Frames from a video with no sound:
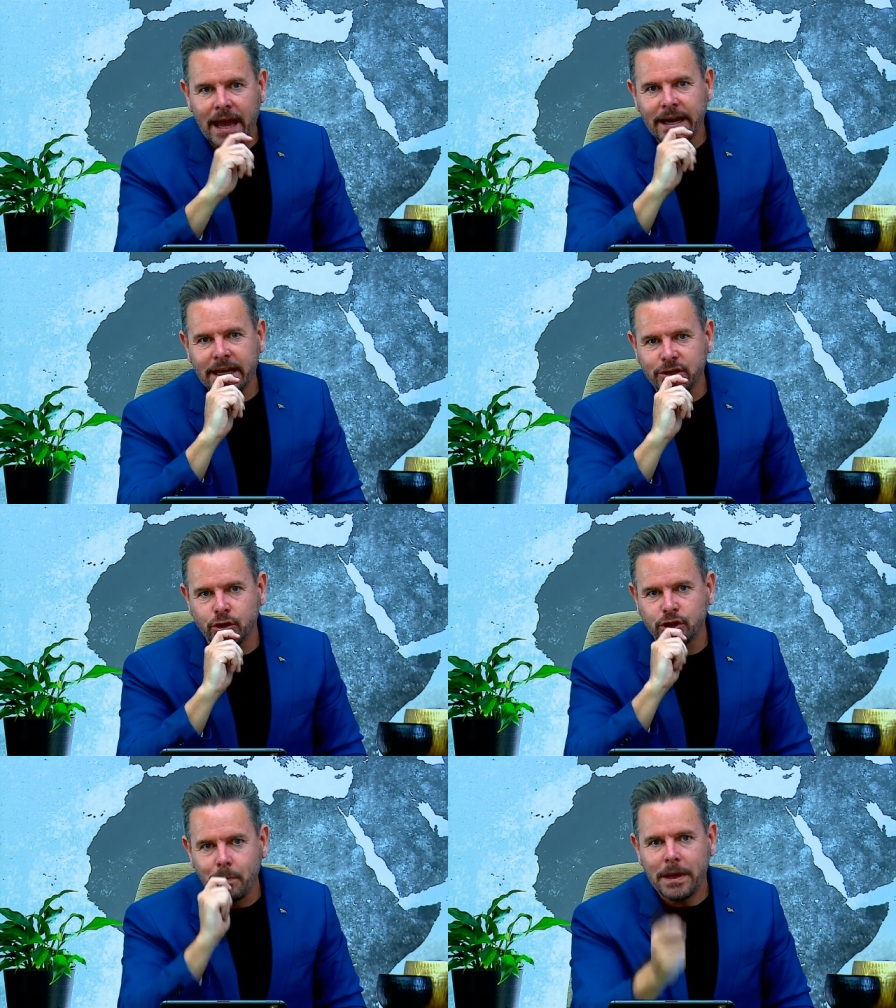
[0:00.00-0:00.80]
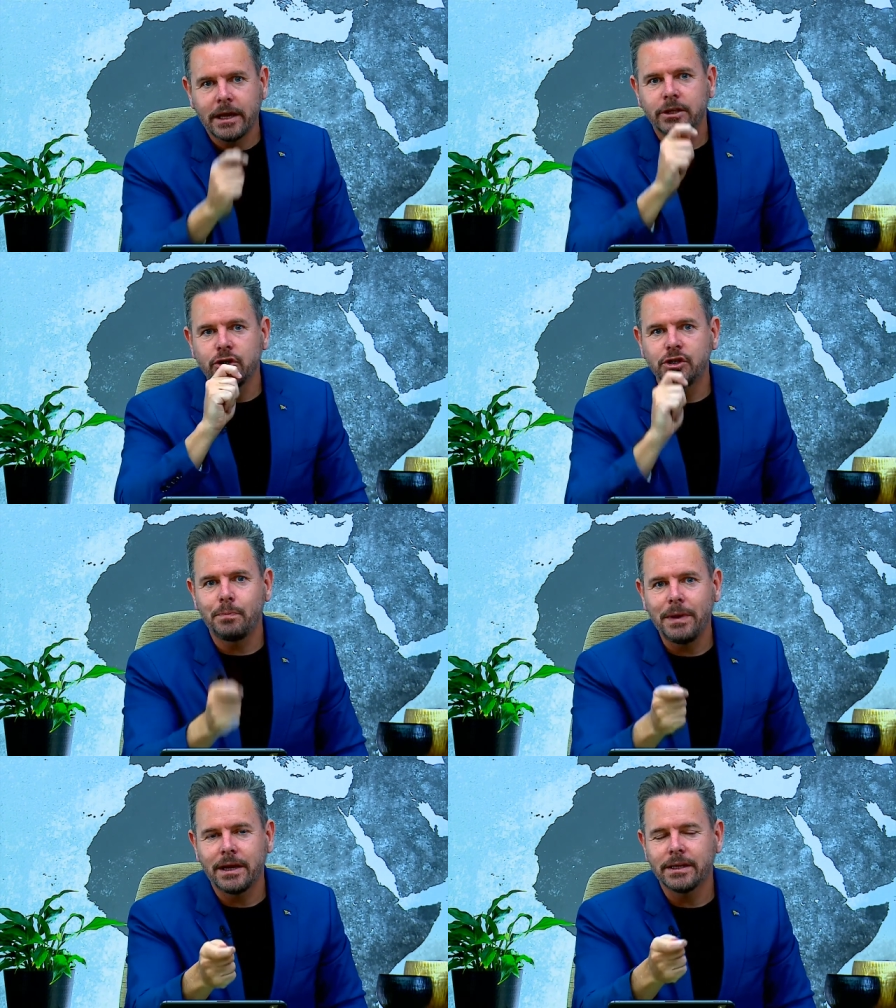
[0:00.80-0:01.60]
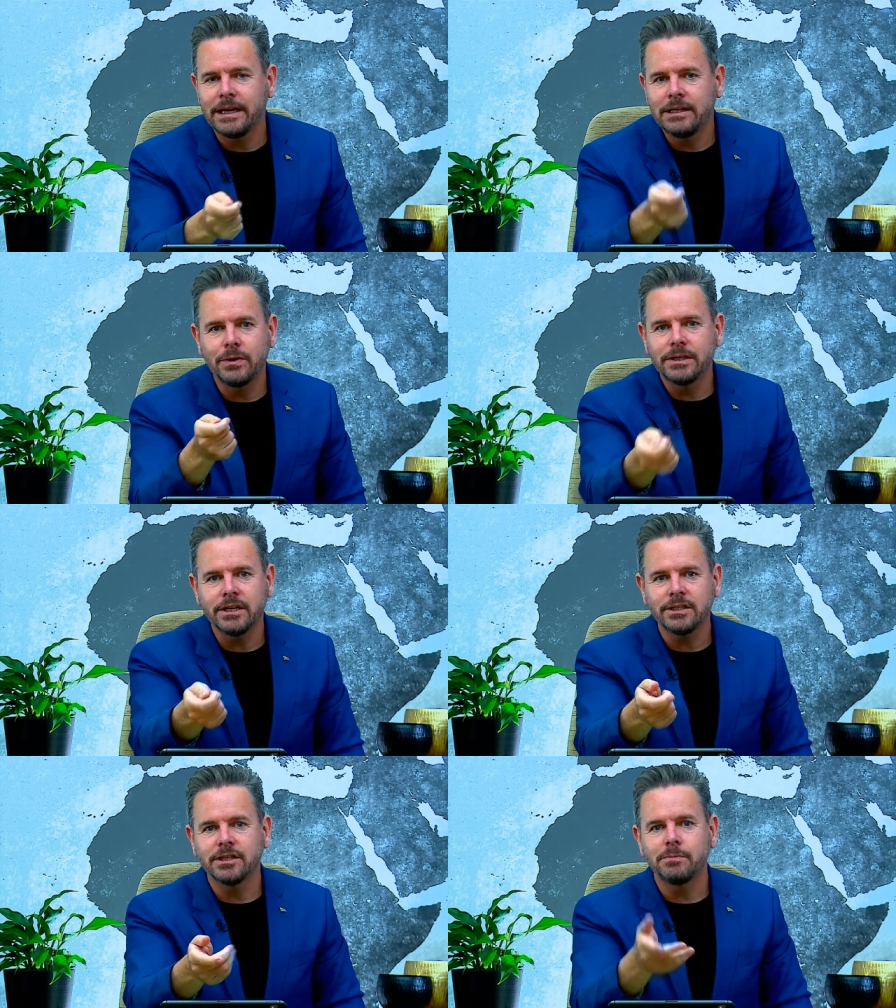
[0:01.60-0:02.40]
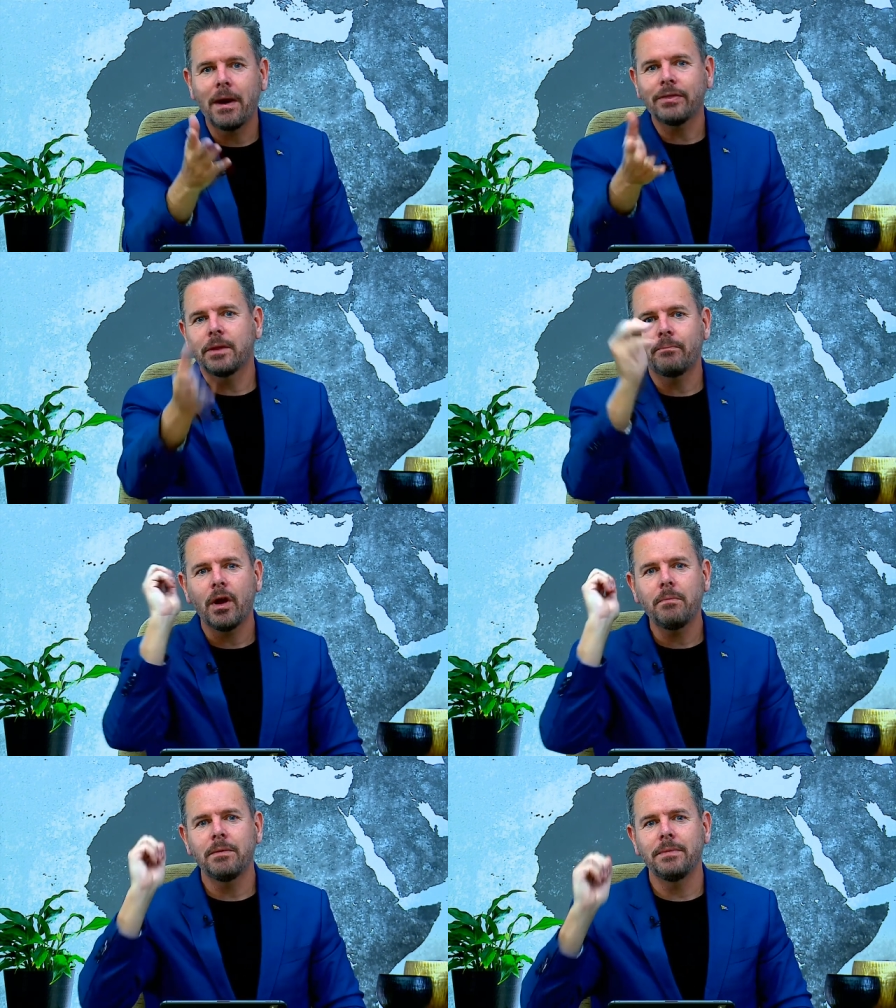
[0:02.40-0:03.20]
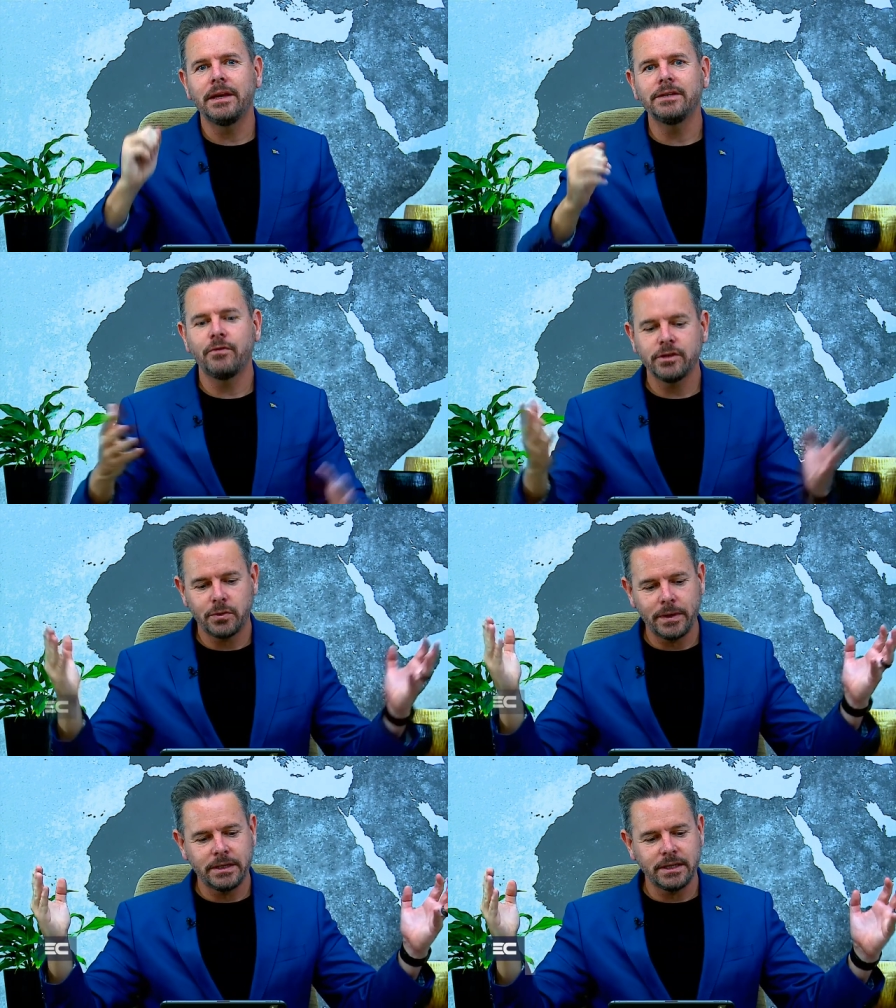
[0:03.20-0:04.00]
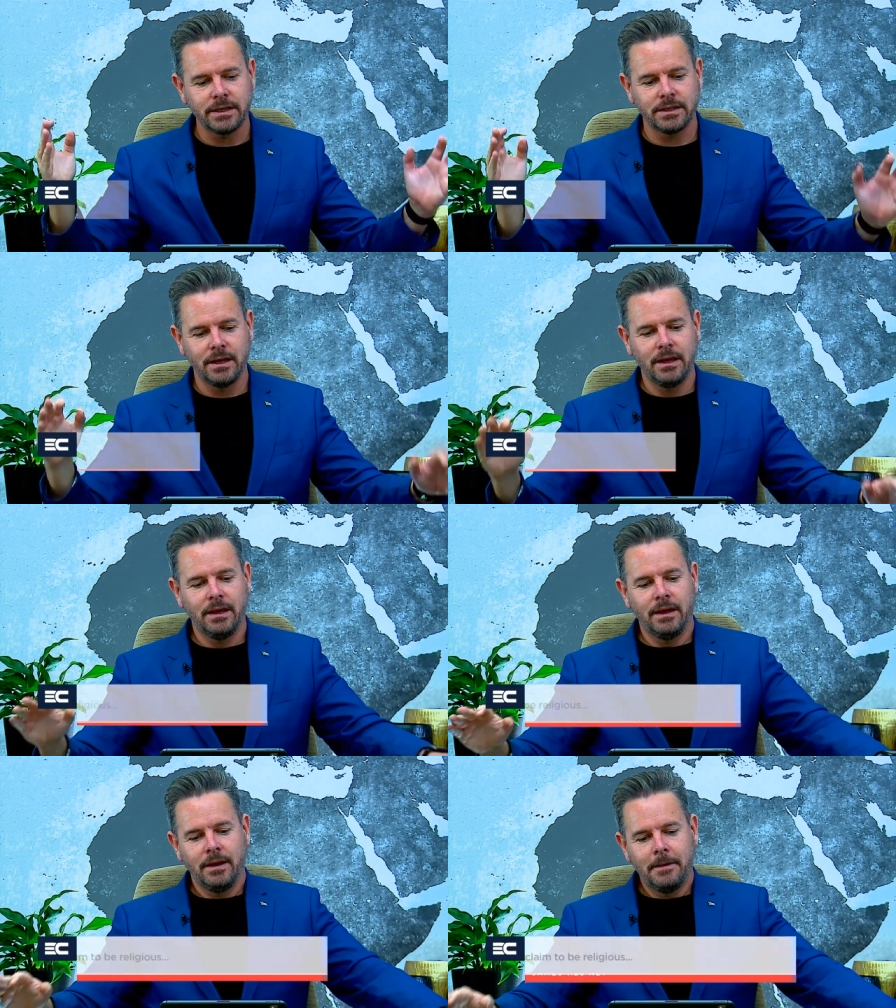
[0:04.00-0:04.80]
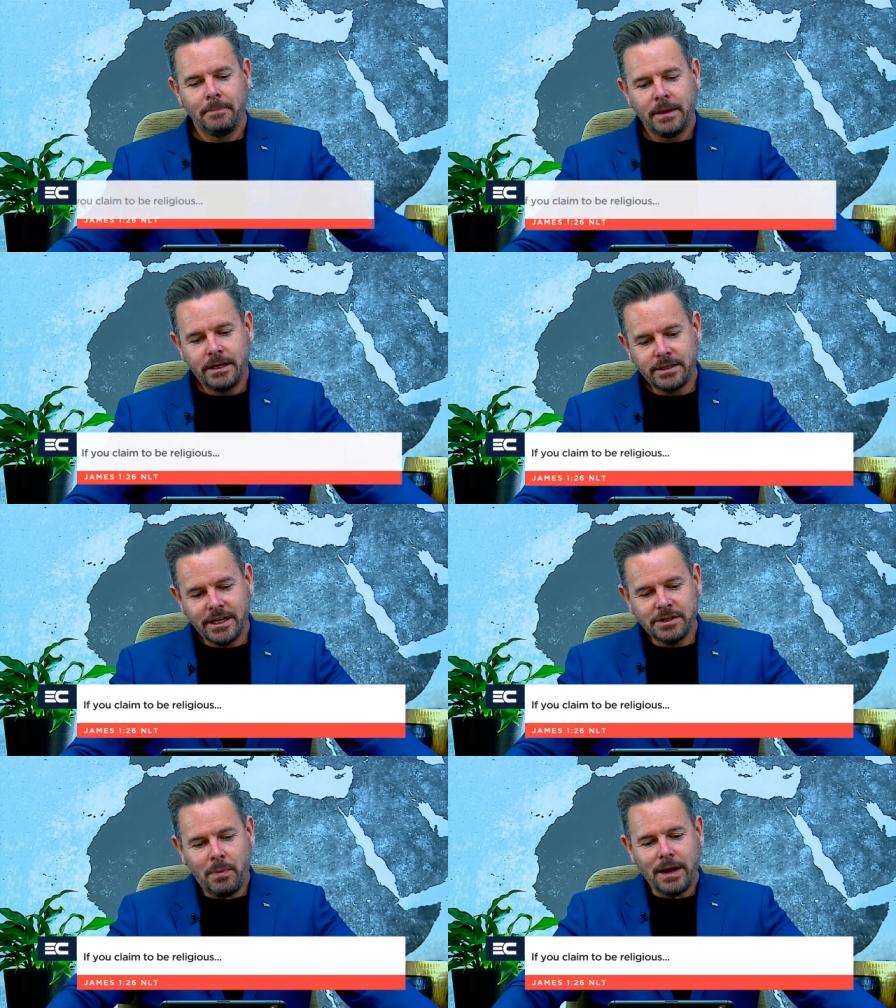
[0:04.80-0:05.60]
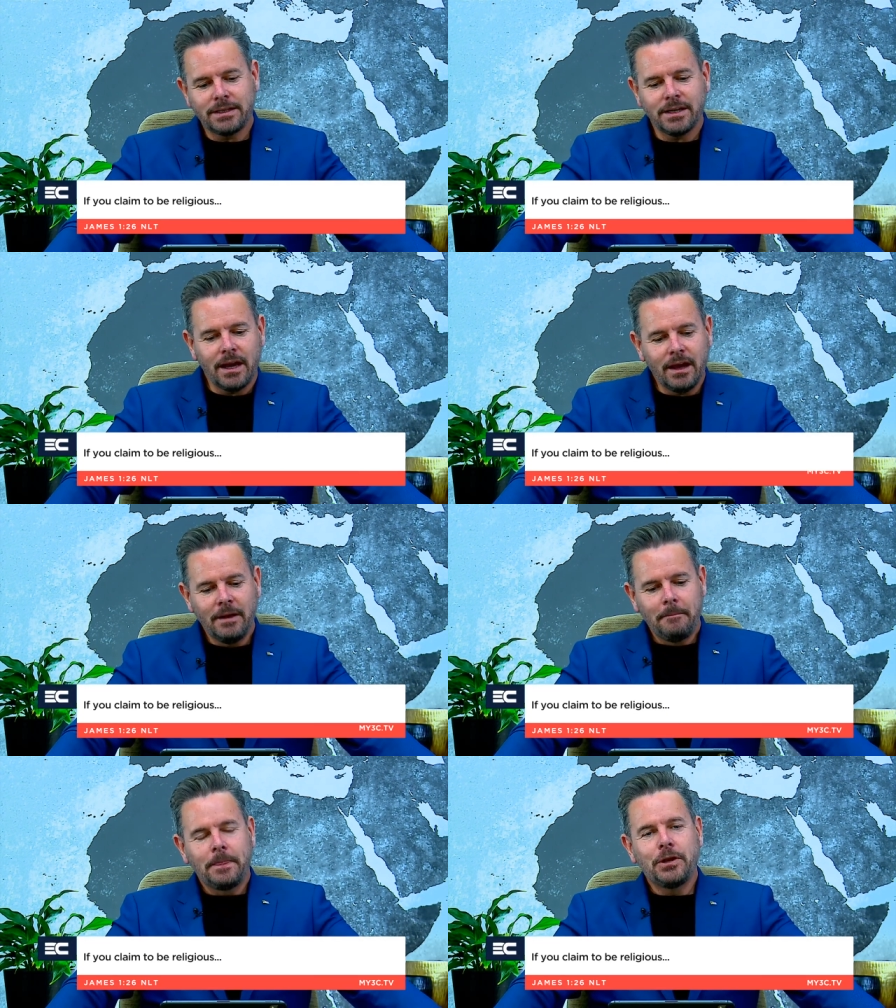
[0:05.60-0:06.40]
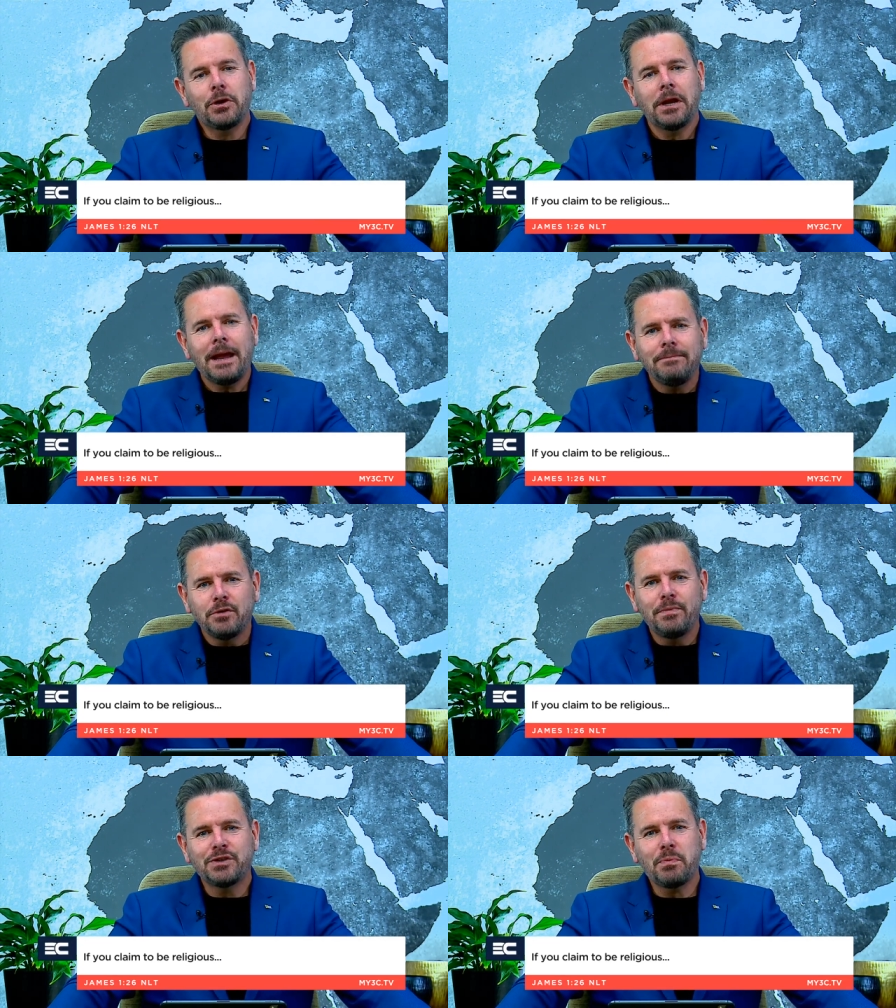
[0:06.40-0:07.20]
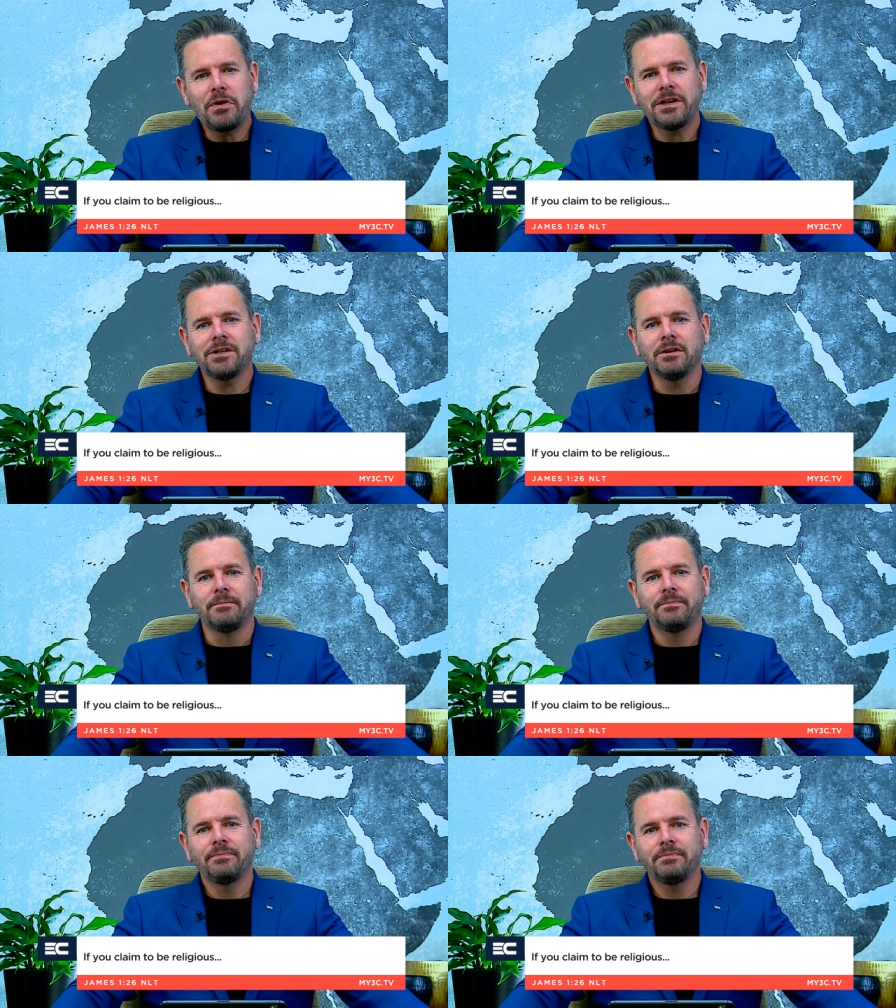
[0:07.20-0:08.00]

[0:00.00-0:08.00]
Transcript: And as you speak it, you speak it into existence. But the problem is, verse 26, he says, But uh, you claim to be spiritual,